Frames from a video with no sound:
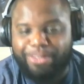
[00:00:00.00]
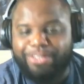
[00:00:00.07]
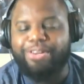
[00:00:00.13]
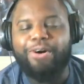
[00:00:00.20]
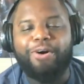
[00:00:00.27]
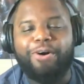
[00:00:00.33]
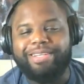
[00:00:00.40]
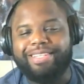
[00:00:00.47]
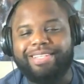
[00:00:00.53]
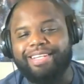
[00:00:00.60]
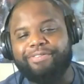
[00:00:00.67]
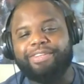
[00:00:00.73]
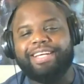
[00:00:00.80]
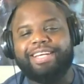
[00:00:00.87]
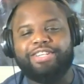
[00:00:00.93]
There's a whole bunch of
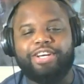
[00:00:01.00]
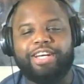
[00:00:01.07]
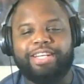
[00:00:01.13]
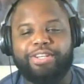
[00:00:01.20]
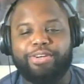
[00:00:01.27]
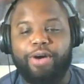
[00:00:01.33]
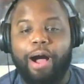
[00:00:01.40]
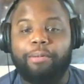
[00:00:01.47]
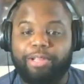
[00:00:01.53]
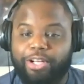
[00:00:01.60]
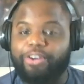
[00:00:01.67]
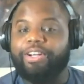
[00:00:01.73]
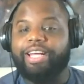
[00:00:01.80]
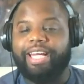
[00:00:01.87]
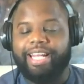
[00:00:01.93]
different things you can do. I'm
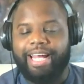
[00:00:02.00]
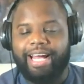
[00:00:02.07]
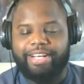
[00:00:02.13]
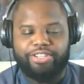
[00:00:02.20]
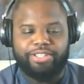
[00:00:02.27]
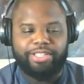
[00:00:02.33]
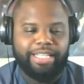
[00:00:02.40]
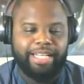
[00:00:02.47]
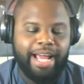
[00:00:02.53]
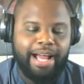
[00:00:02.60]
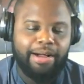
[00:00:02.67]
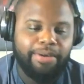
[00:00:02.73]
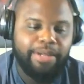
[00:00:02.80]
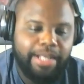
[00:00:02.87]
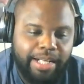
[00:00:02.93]
learning it actually
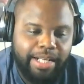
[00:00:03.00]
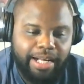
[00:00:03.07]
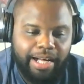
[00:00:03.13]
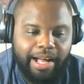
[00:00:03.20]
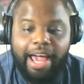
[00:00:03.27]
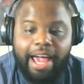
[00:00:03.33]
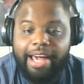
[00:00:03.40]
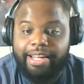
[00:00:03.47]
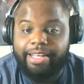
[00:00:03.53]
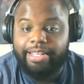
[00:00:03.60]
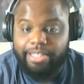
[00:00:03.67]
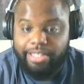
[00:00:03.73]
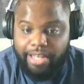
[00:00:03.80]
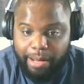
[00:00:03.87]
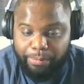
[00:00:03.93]
now. I had a
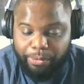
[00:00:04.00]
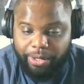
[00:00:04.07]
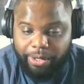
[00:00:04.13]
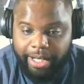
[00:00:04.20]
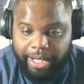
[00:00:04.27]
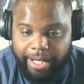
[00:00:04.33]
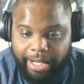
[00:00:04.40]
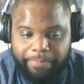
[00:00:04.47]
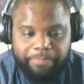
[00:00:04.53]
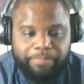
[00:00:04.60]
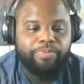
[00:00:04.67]
good time playing it.